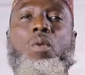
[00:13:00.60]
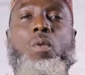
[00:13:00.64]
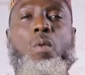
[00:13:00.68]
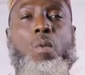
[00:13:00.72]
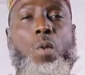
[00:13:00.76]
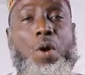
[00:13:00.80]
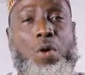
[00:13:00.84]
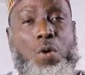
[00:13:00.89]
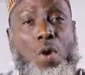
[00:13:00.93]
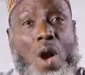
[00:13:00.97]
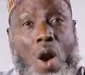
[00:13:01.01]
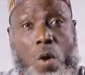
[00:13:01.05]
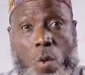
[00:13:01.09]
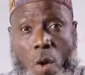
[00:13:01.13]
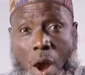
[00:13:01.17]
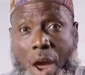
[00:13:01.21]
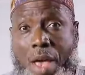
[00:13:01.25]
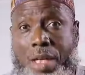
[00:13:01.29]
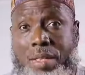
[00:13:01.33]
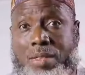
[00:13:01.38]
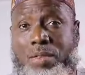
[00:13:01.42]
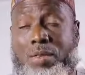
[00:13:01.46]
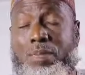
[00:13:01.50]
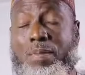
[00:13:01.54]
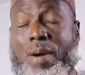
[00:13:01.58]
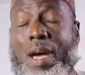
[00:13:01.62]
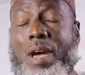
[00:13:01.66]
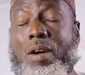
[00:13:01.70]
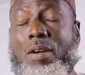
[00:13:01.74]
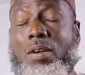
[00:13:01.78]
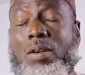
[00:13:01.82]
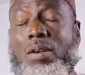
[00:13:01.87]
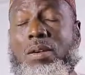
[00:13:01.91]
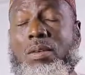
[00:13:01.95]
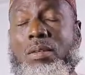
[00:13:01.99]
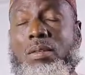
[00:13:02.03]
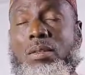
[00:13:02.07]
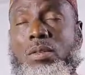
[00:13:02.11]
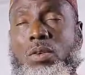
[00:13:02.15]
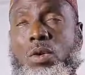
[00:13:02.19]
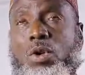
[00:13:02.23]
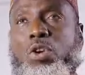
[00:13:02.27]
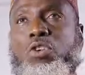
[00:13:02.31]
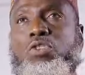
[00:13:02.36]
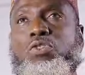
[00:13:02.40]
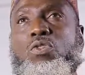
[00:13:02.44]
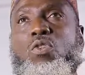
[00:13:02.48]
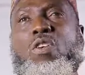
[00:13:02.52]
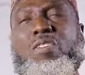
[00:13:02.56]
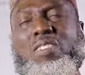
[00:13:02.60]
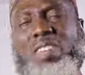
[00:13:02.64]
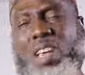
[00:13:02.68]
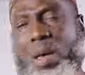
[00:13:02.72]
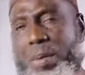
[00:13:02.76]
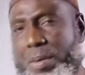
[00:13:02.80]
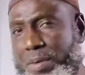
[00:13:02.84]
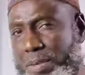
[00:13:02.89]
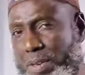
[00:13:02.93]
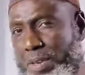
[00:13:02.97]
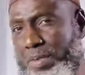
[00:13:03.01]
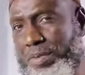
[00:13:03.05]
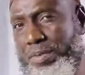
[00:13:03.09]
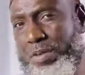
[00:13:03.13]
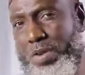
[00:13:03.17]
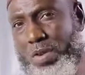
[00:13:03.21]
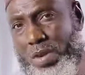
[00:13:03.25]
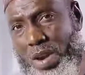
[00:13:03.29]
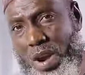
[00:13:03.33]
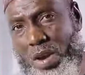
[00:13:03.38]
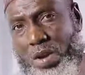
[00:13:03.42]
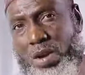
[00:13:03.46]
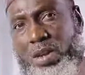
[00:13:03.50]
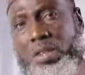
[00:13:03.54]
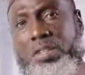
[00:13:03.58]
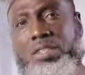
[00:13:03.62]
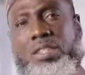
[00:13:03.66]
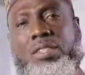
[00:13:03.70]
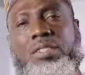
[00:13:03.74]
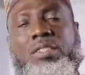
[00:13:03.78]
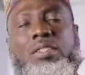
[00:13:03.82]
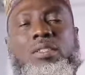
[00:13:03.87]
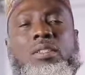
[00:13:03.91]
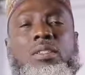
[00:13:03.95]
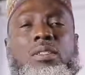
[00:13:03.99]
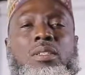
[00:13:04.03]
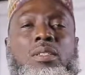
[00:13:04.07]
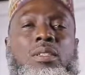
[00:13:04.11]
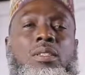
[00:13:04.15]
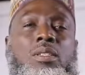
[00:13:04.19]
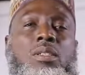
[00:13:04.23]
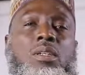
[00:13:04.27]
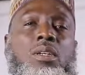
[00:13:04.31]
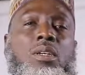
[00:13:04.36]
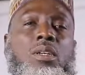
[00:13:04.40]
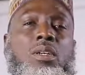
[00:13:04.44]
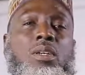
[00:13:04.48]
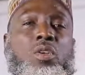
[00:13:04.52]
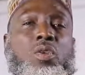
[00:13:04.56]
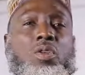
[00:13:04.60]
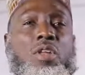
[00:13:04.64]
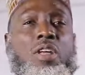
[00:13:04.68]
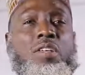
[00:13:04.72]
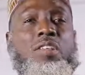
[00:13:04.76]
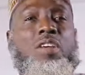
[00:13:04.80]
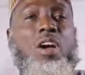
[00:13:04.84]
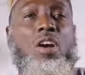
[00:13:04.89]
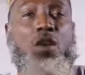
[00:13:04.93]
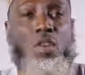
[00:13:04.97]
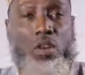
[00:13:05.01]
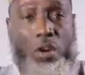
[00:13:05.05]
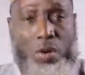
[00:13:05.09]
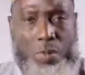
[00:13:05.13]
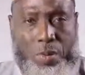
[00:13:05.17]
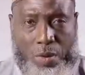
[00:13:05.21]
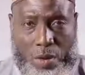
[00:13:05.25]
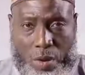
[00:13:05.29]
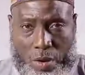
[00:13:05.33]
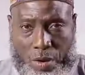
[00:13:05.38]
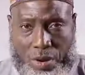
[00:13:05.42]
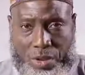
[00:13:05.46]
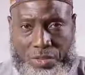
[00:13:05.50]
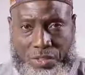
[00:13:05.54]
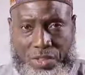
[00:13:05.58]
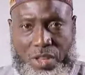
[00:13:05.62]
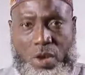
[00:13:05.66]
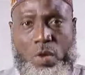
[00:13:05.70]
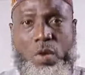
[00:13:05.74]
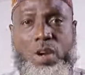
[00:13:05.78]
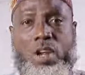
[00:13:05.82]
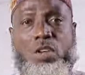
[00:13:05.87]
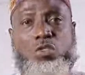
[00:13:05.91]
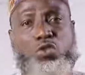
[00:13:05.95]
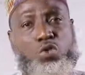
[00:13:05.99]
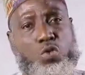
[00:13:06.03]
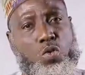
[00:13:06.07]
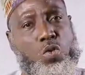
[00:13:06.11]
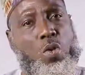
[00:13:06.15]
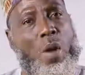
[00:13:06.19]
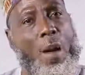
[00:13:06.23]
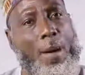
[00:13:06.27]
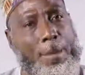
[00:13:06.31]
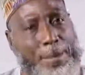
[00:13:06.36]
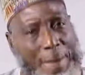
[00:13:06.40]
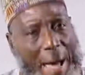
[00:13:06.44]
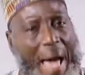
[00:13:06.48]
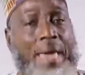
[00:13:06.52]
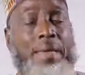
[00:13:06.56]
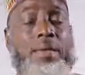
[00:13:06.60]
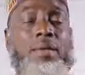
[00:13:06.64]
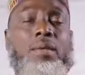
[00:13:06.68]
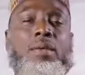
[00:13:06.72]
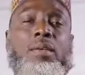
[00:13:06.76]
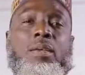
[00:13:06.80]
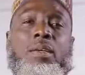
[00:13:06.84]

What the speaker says: When you are going to buy goods or services from other countries, you need their currency in order to buy.